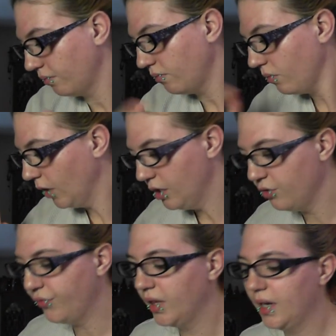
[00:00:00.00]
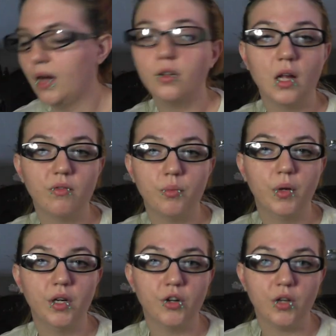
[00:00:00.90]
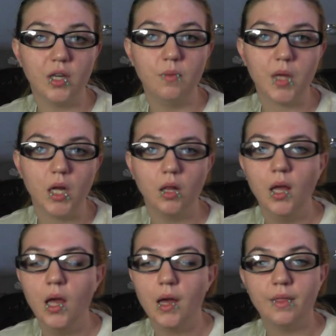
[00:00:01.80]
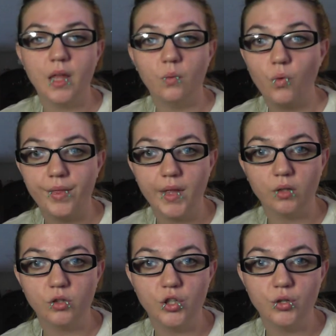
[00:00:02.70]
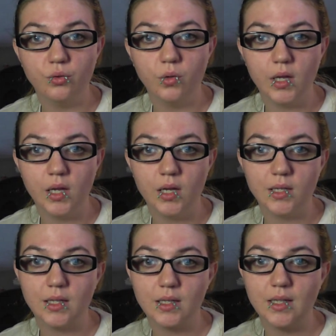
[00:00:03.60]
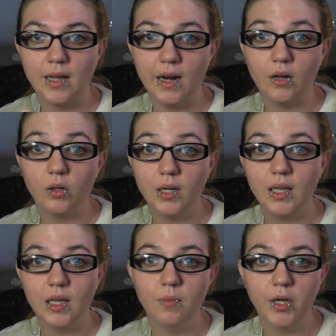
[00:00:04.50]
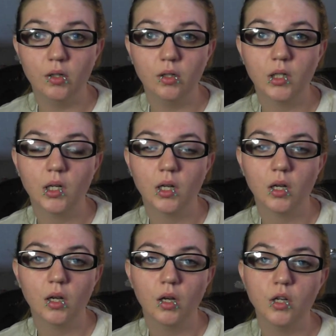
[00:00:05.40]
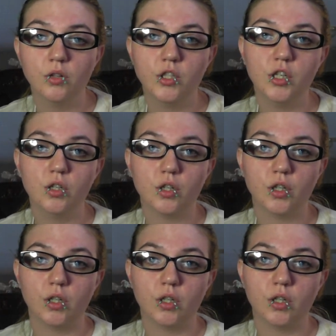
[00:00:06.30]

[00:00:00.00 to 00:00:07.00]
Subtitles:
you fill it out, you'll have to put in your email, and then what they'll do is send out an email to your,